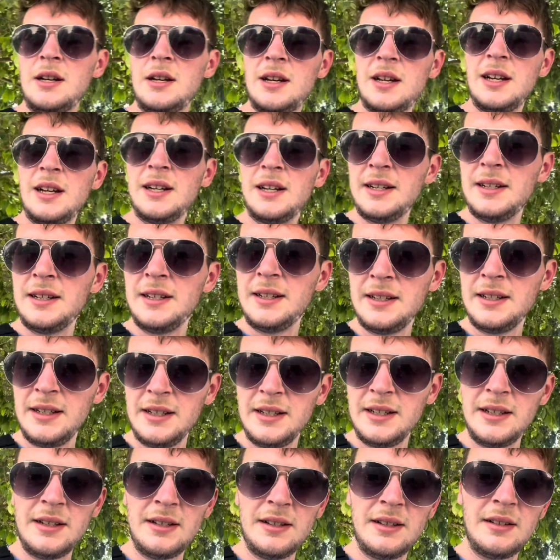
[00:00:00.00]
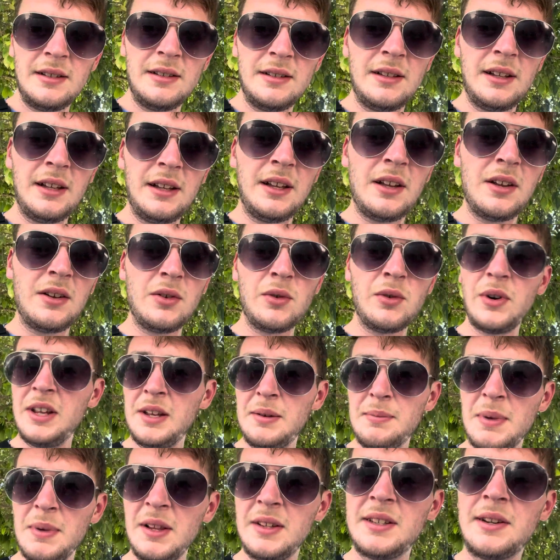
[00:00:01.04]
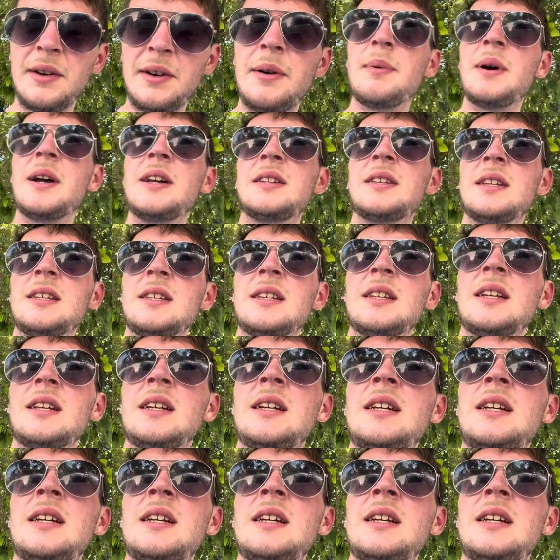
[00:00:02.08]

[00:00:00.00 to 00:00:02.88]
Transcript: like Greek military bases.